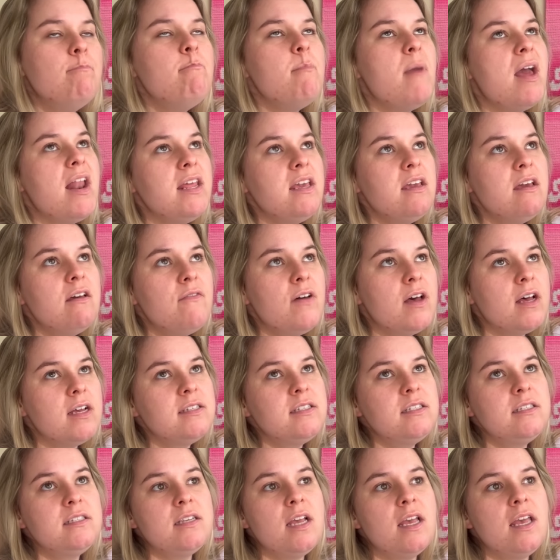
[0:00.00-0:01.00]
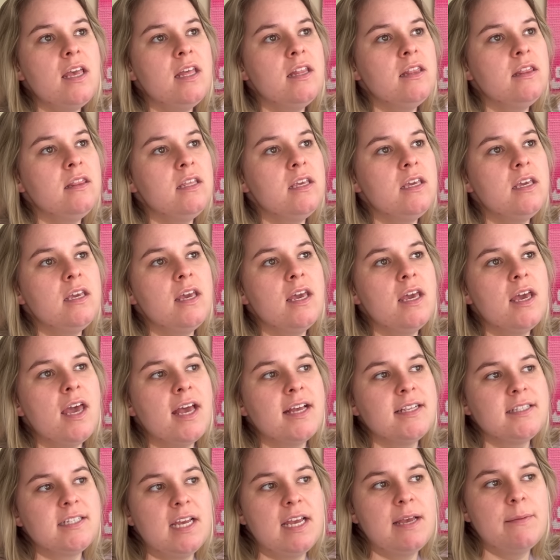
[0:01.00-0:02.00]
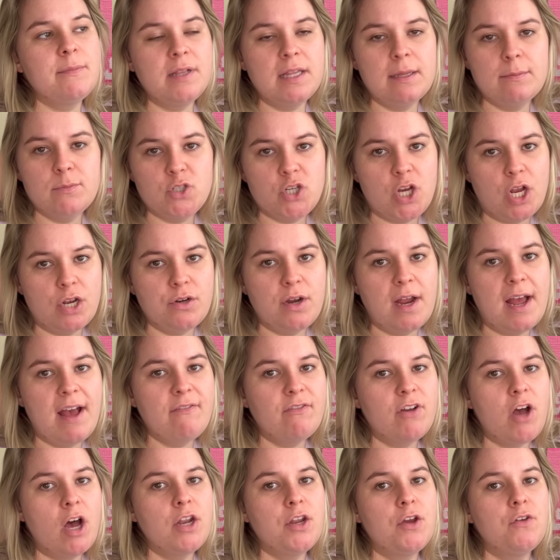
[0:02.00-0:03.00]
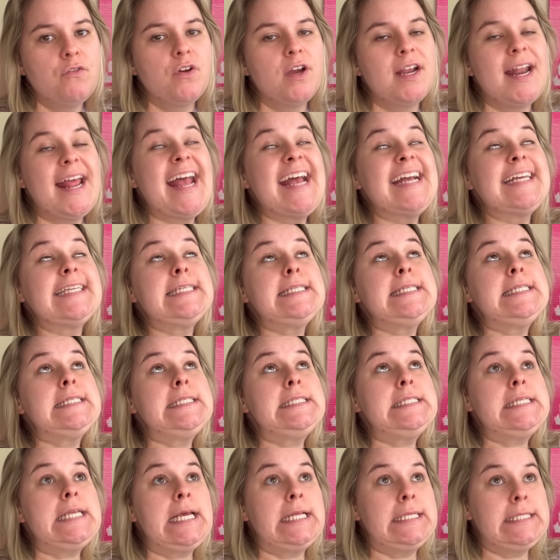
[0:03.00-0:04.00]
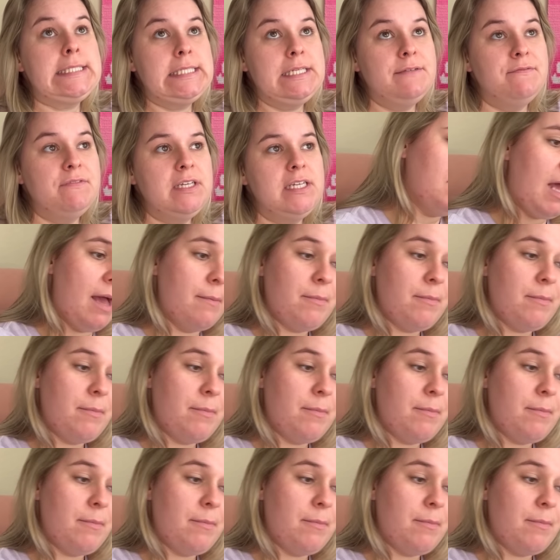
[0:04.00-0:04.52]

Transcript: Many of us in the anti-MLM genre have gone over it extensively.